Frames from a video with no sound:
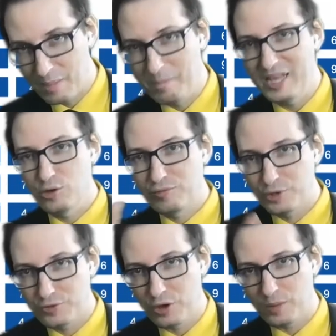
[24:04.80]
made of
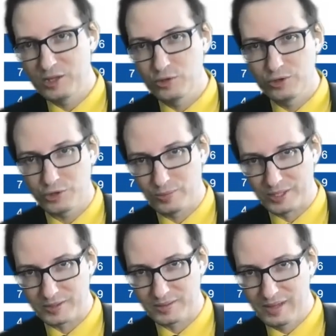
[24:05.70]
a term in a
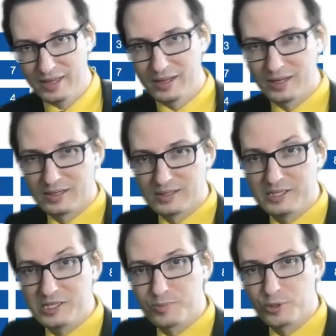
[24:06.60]
document.
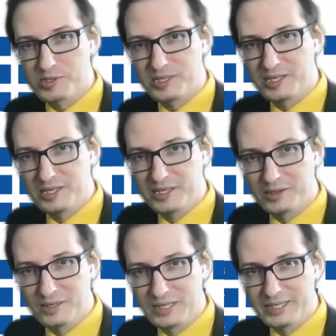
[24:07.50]
This posting
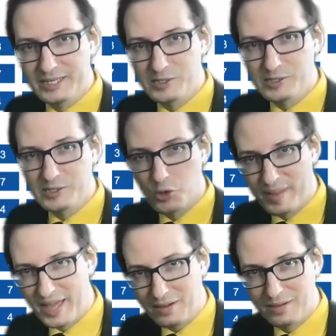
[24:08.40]
here is the
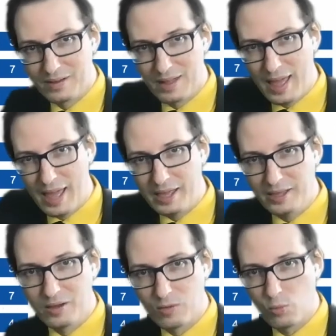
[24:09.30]
pair
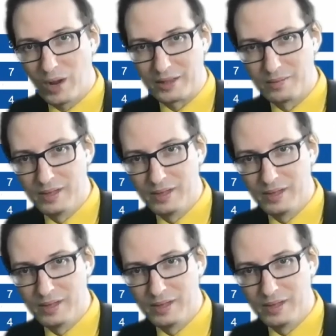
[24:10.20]
A1.